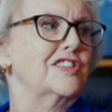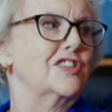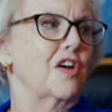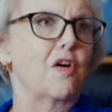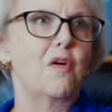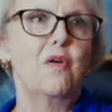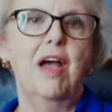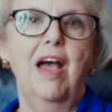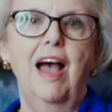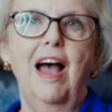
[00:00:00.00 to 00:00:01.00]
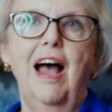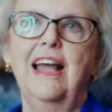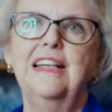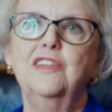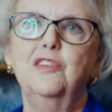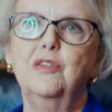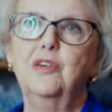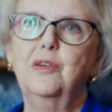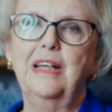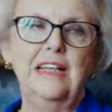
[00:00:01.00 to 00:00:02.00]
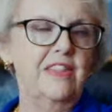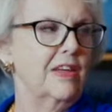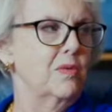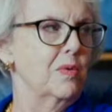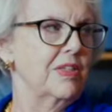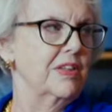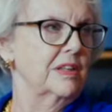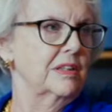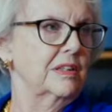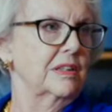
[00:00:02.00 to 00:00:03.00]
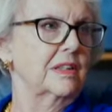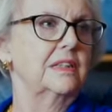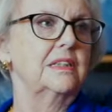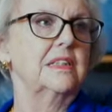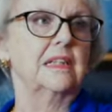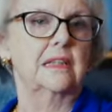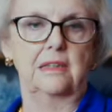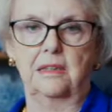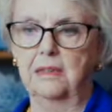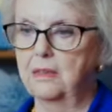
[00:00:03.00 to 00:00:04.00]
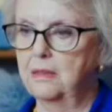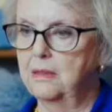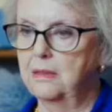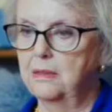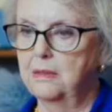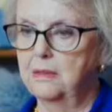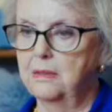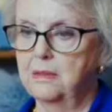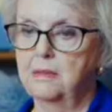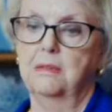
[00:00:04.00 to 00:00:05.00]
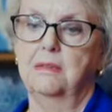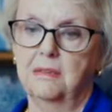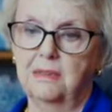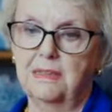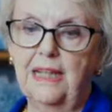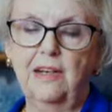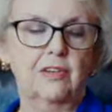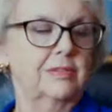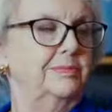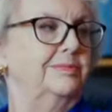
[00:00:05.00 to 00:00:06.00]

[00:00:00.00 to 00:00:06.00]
so I didn't do anything with it until later.